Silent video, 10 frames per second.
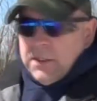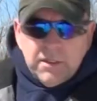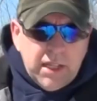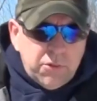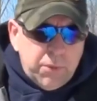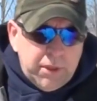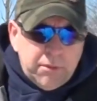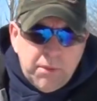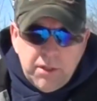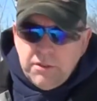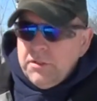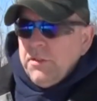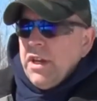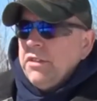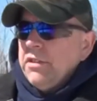last week of March
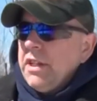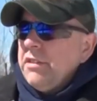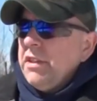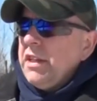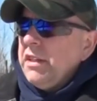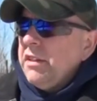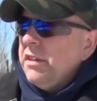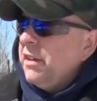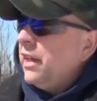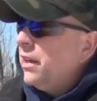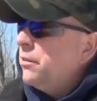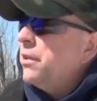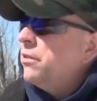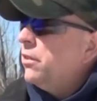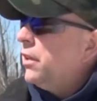2018 and we
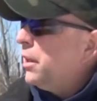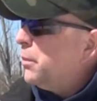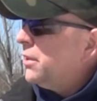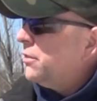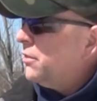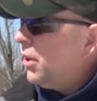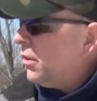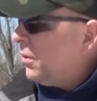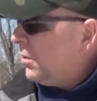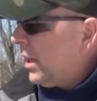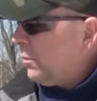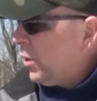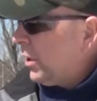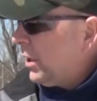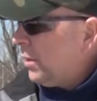still got a bunch of snow. And
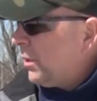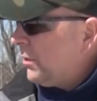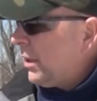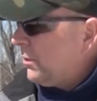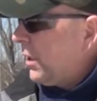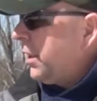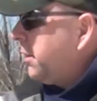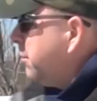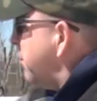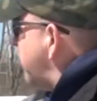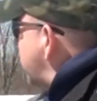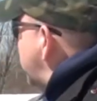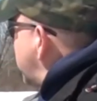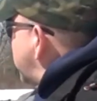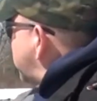more to come, it sounds like.
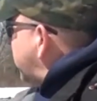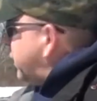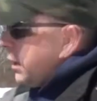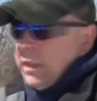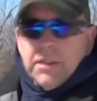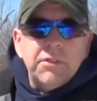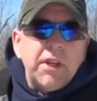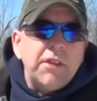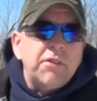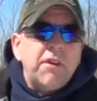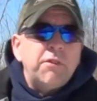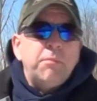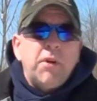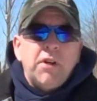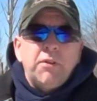But at least the ice off the
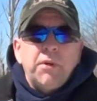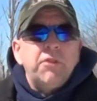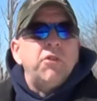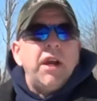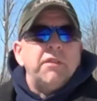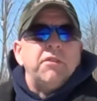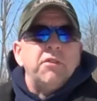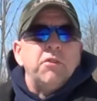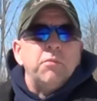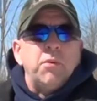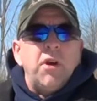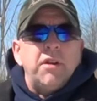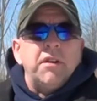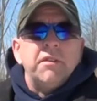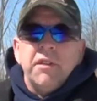pond, we're going to try out the new
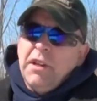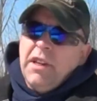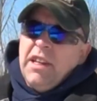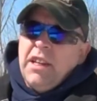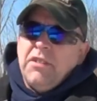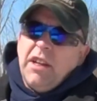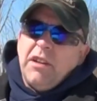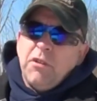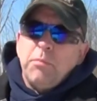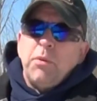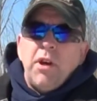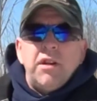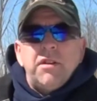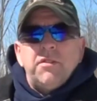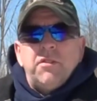product. It's not a new
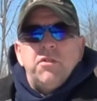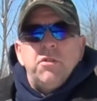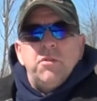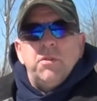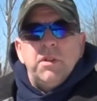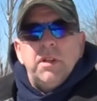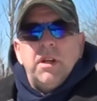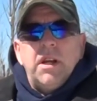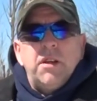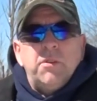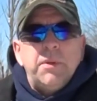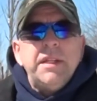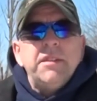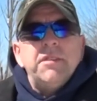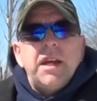product, it's a new
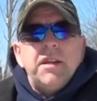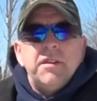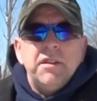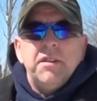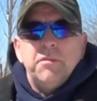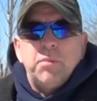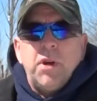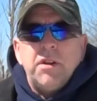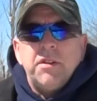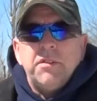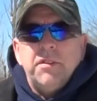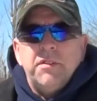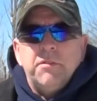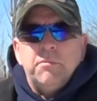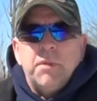redesigned product.
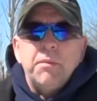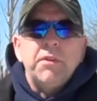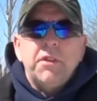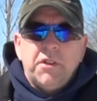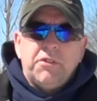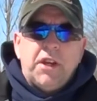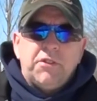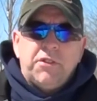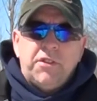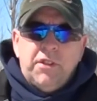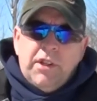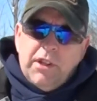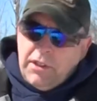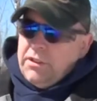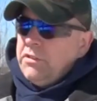Remember the Deskuzzer?
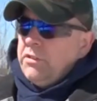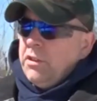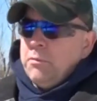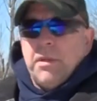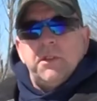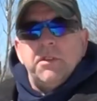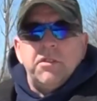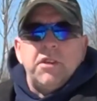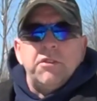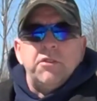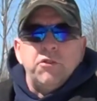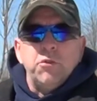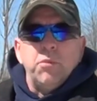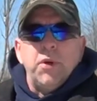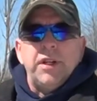This is going to be the Deskuzzer
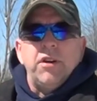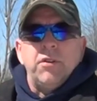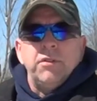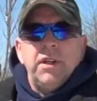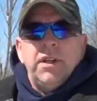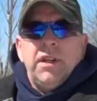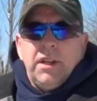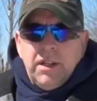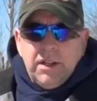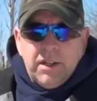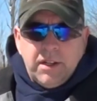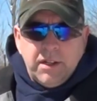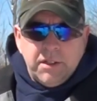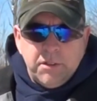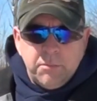
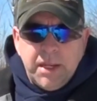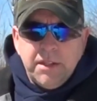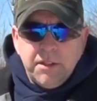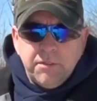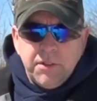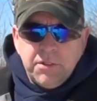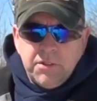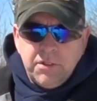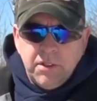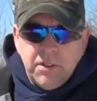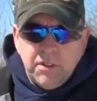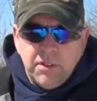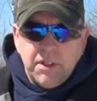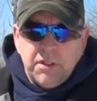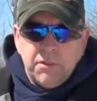2.0. Main difference,
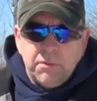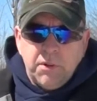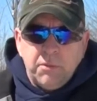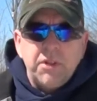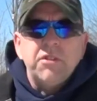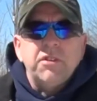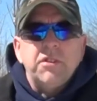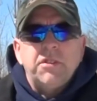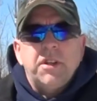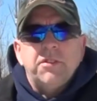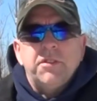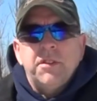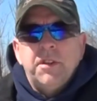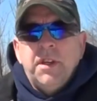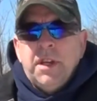the original Deskuzzer
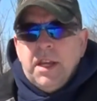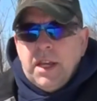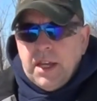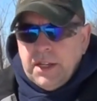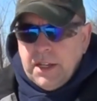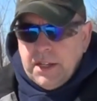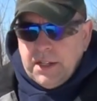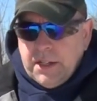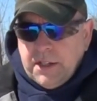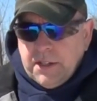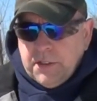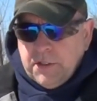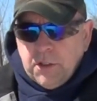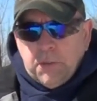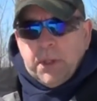had a
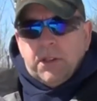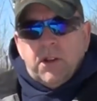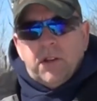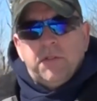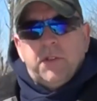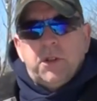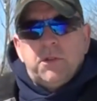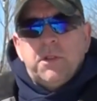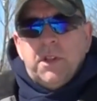it's a big long float